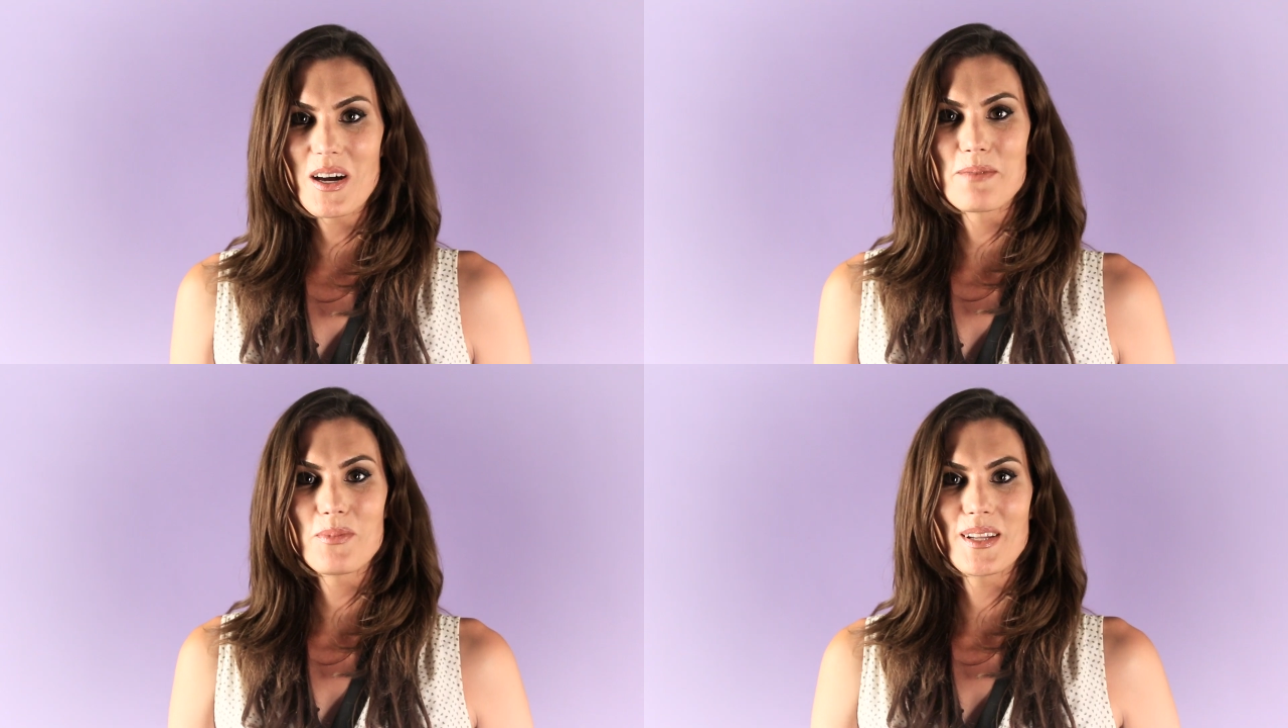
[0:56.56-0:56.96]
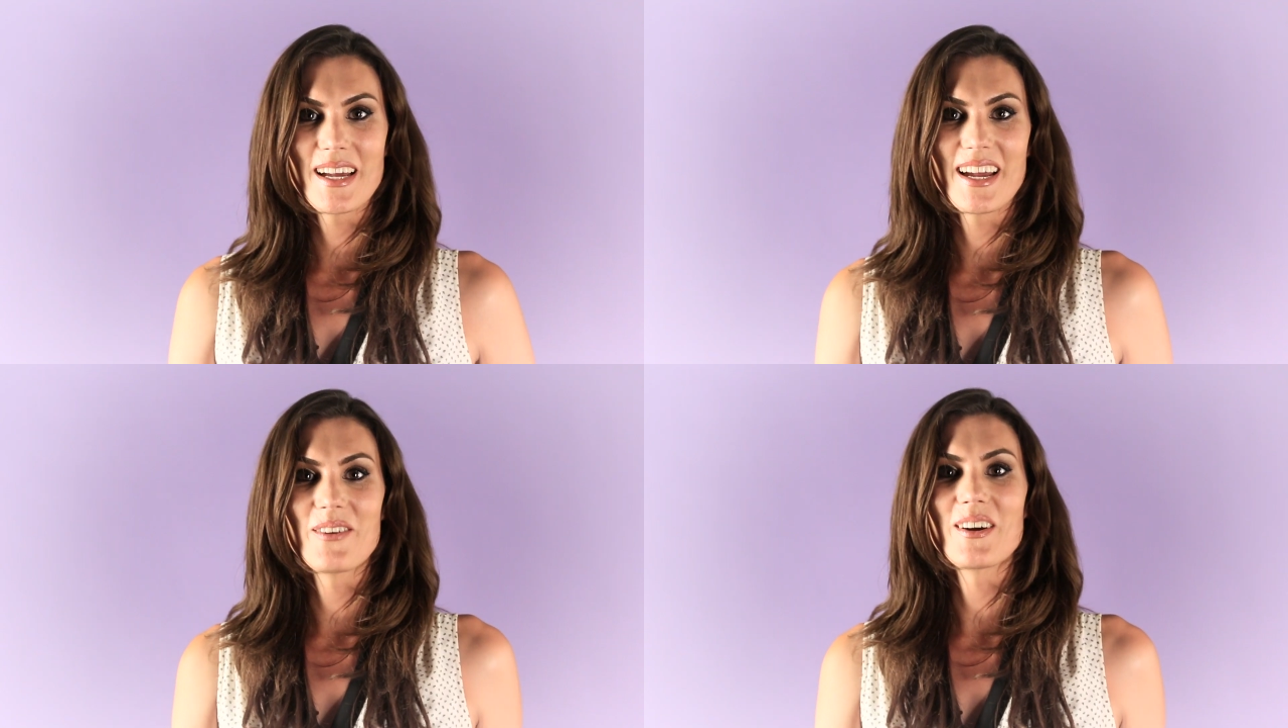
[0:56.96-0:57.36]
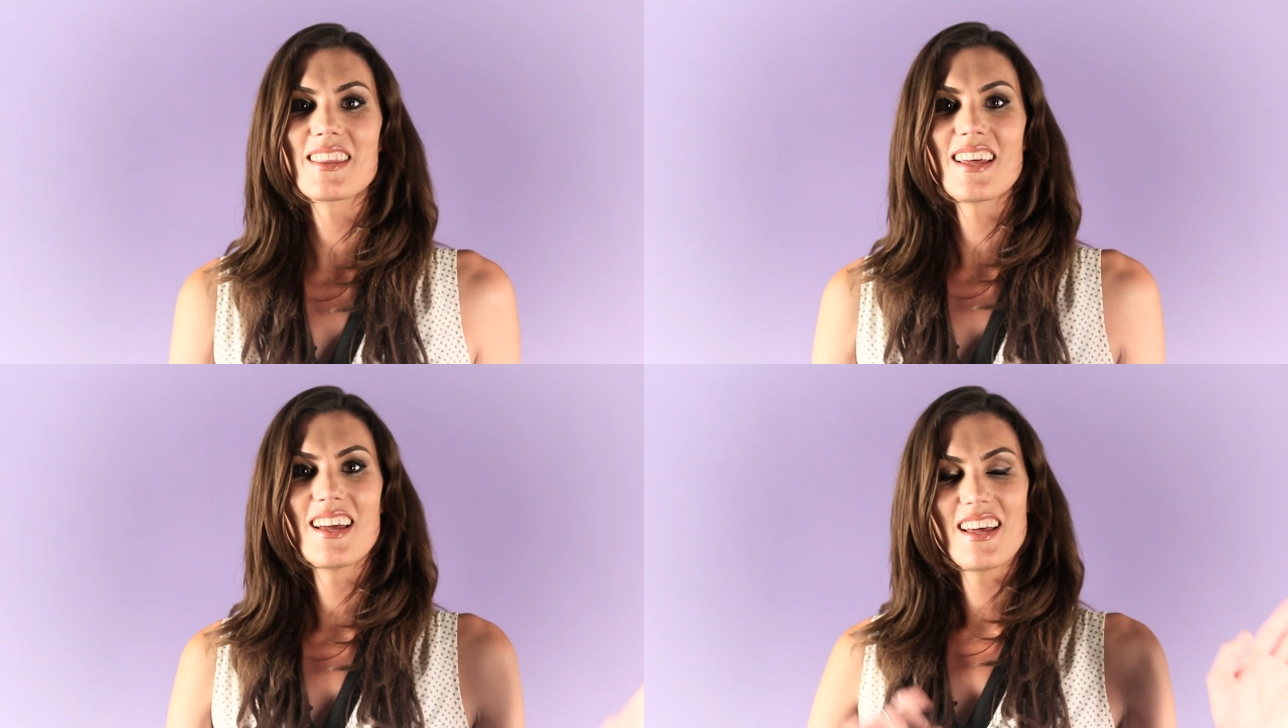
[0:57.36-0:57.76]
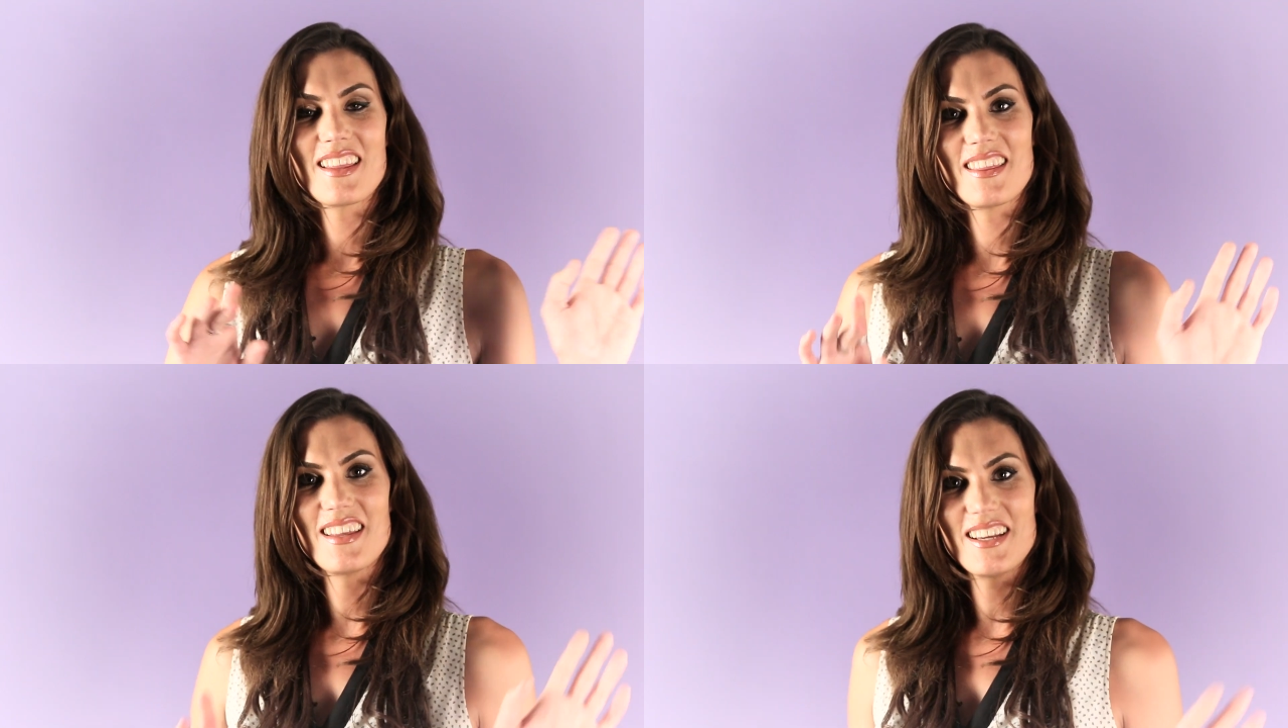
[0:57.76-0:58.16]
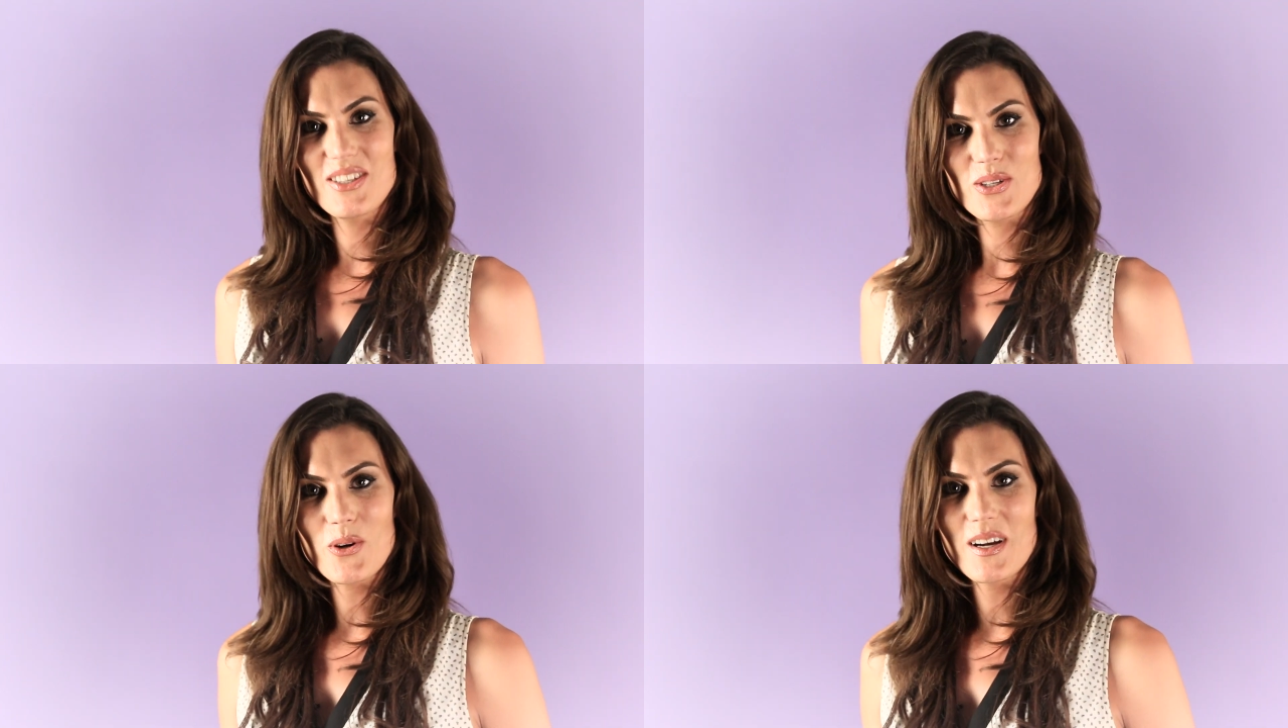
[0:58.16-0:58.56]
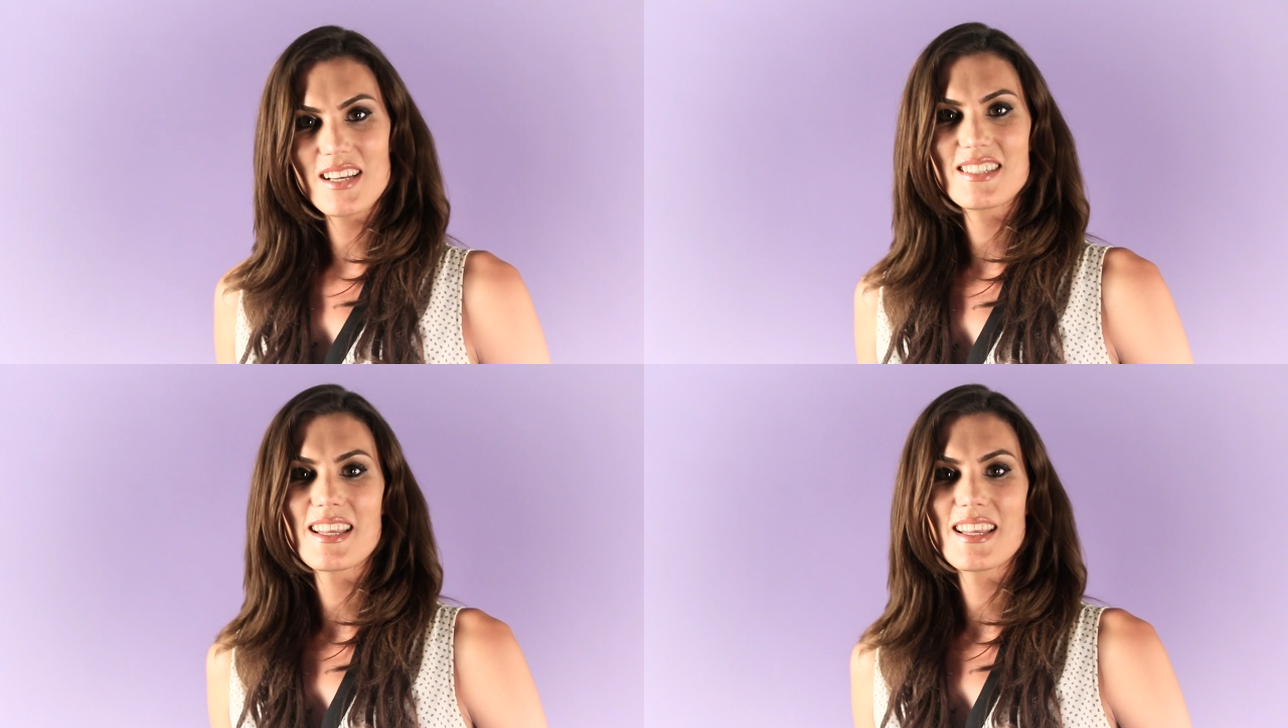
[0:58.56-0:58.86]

want to play with these toys